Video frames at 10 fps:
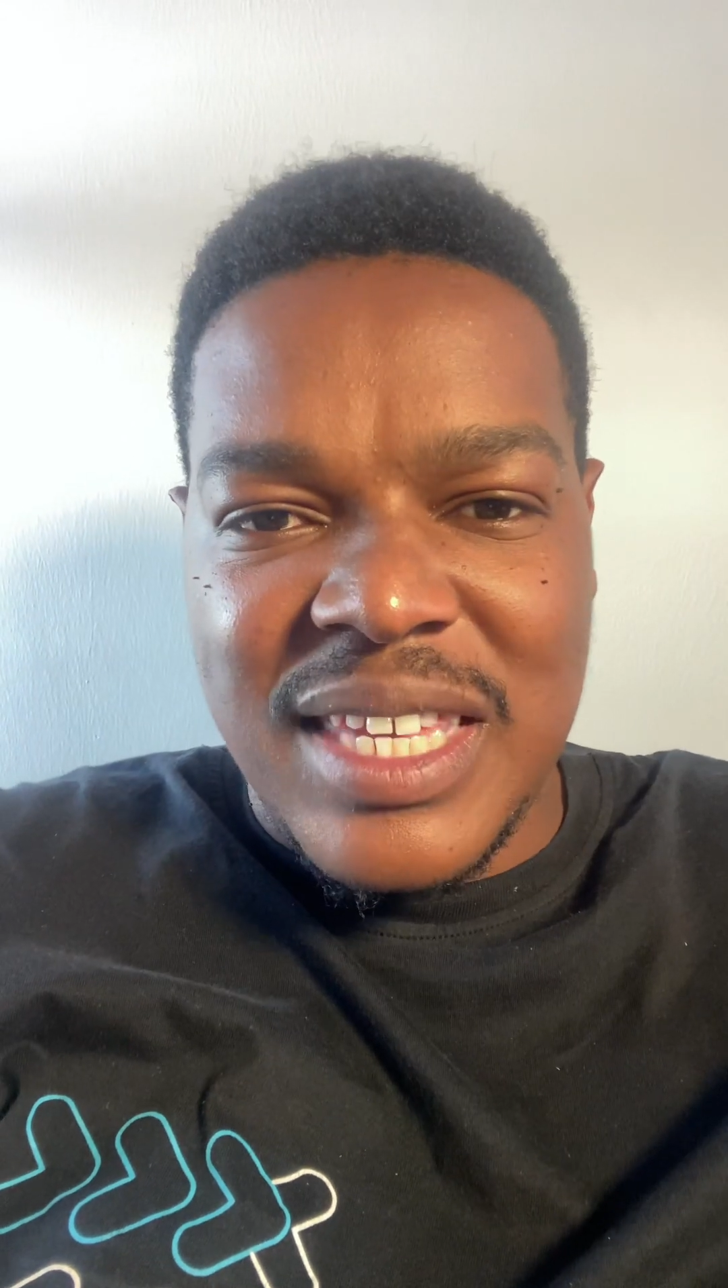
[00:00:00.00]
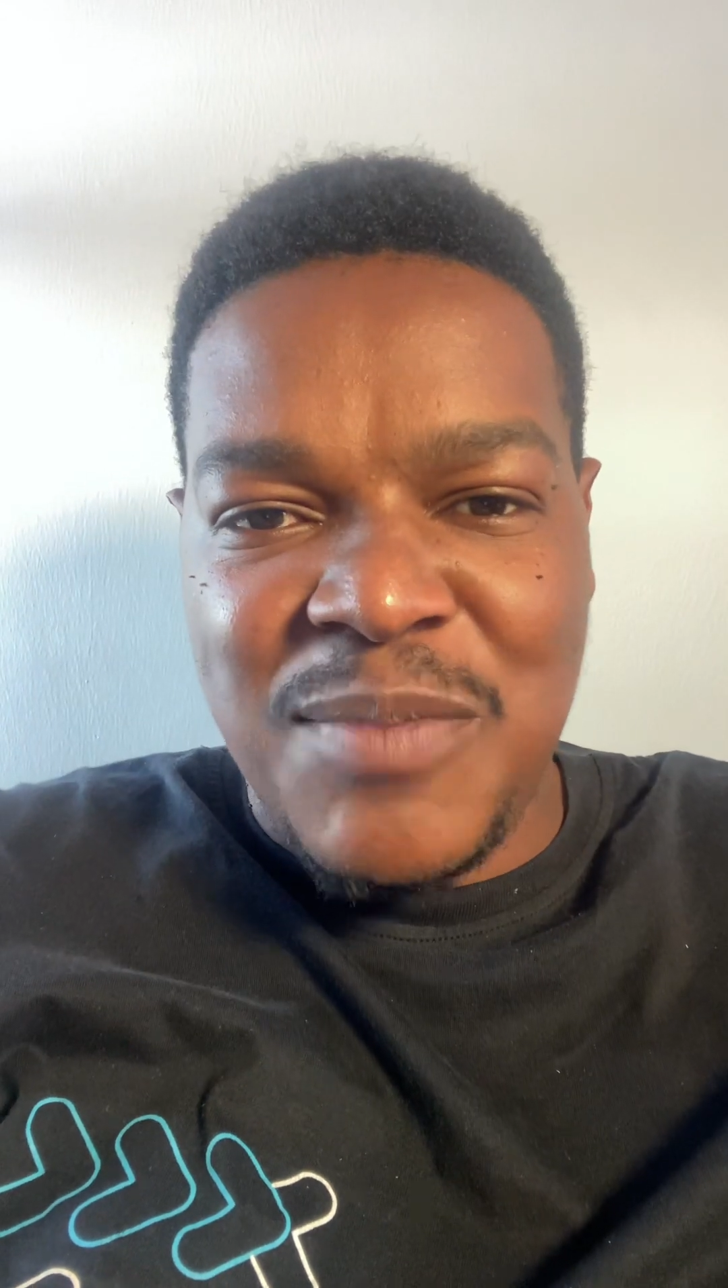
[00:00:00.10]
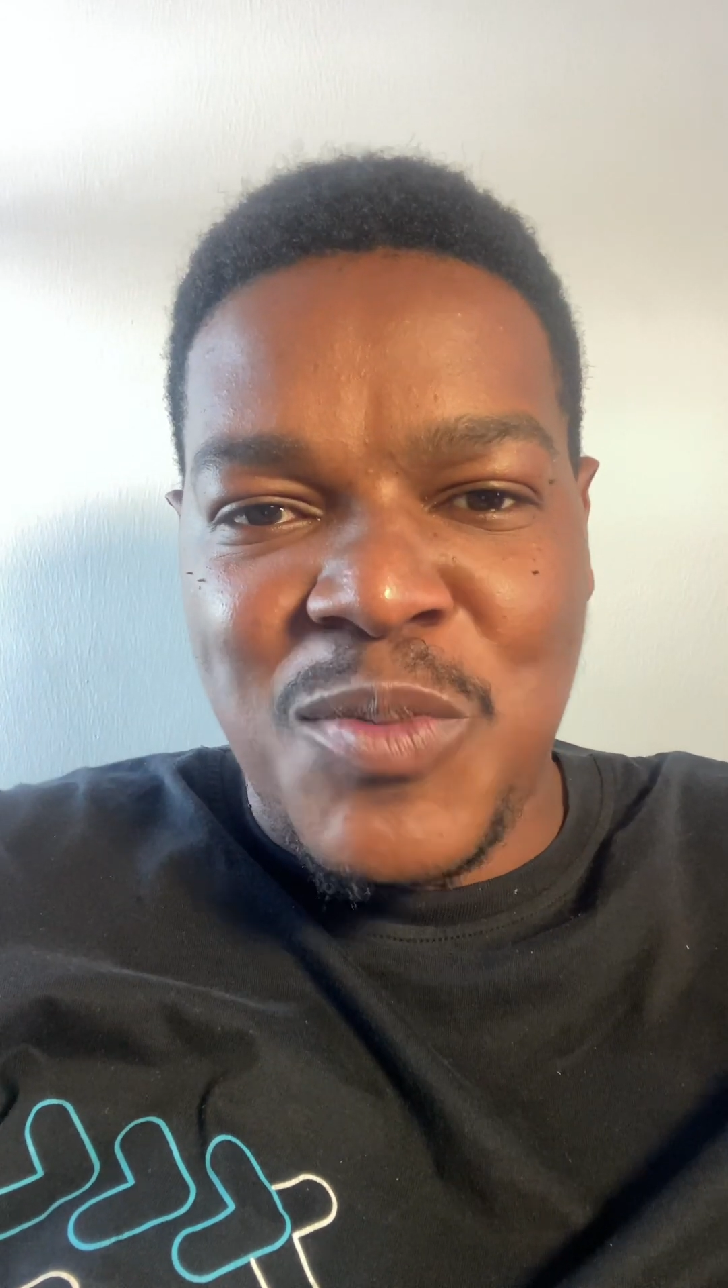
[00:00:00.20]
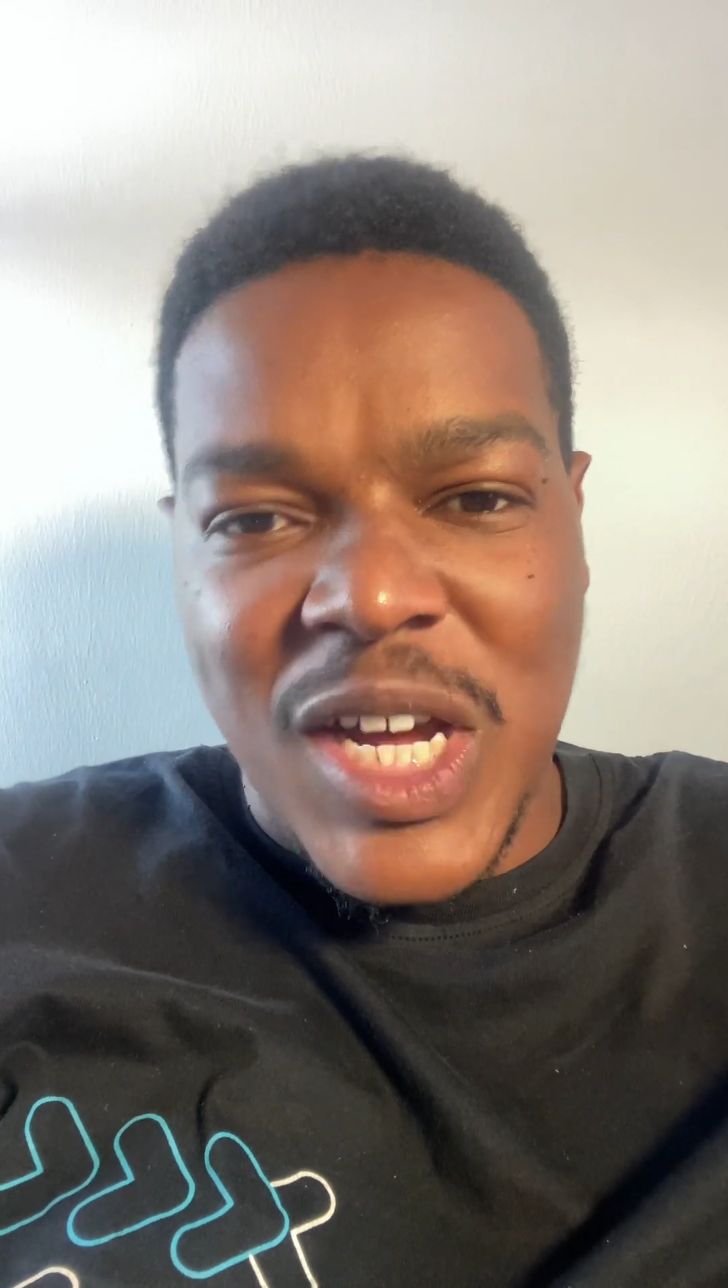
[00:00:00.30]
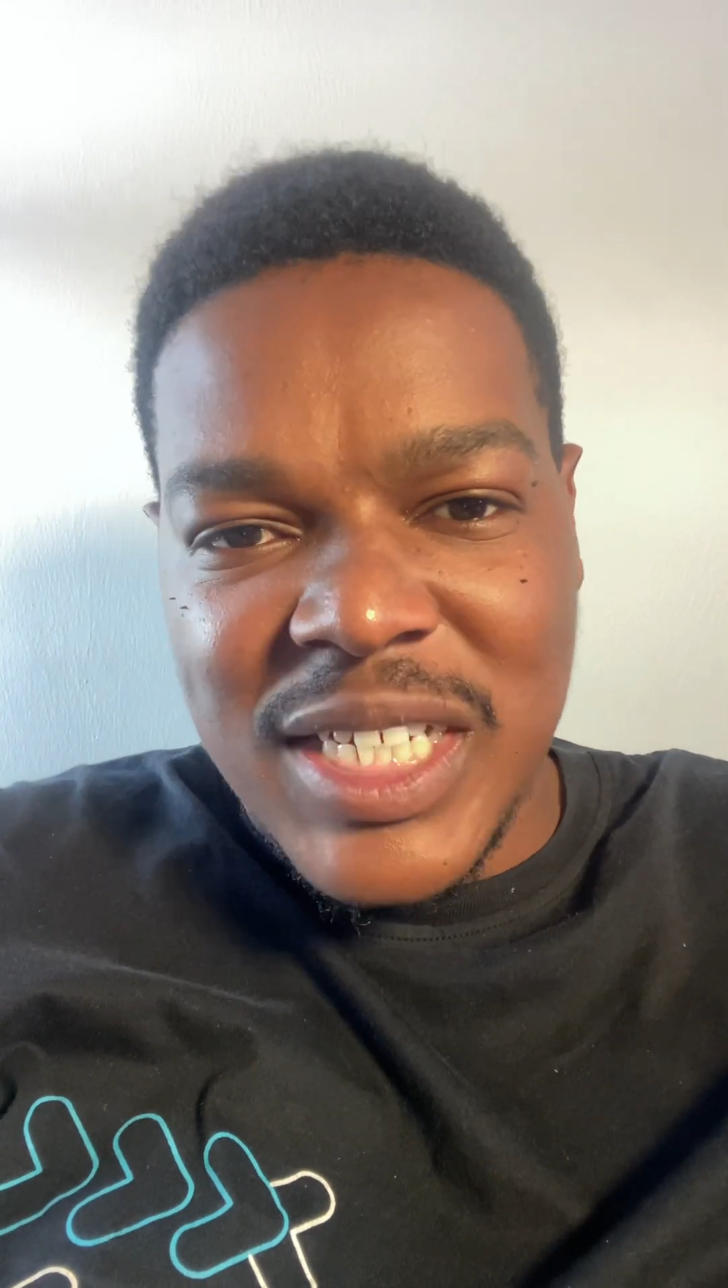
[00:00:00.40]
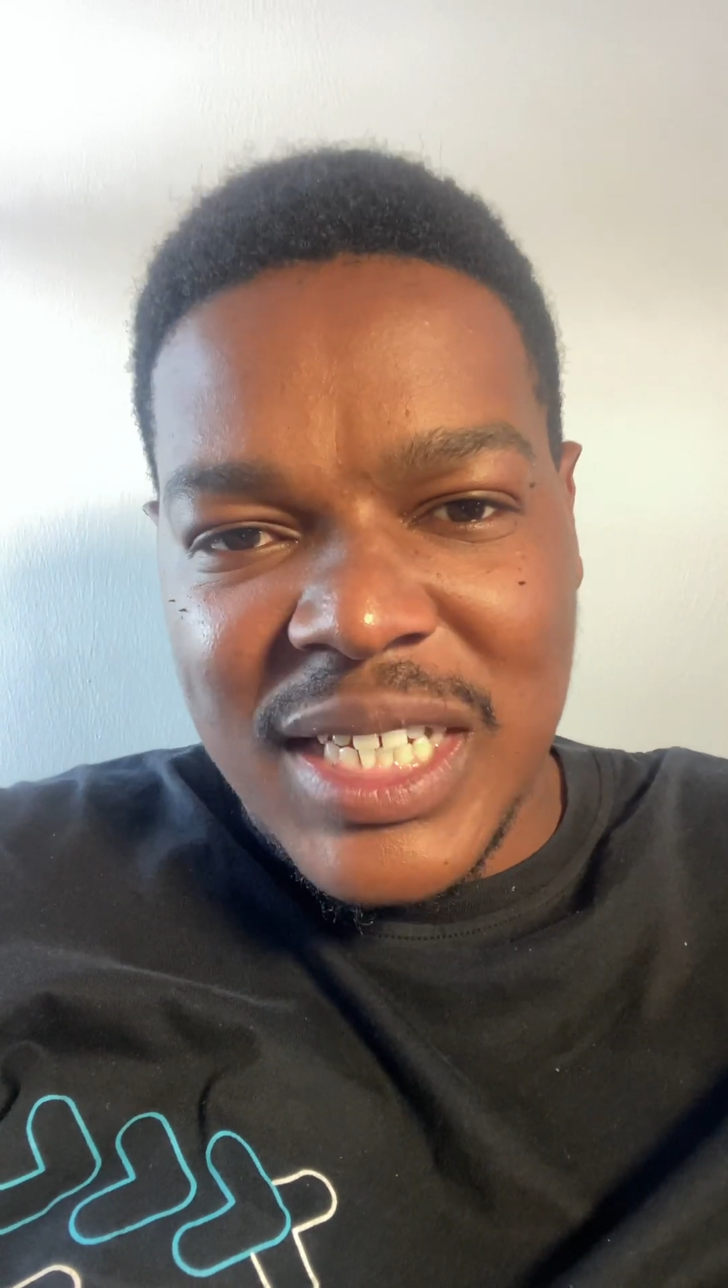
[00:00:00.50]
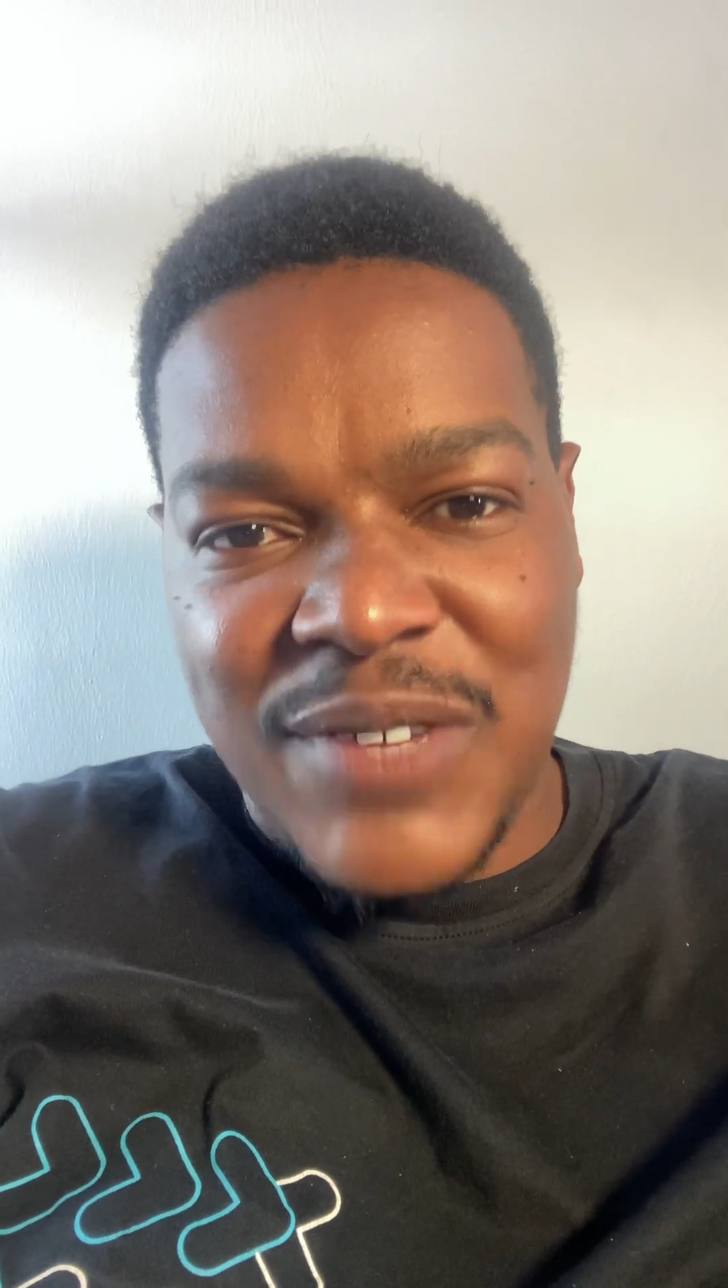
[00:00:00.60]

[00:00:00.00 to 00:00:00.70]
keep watching.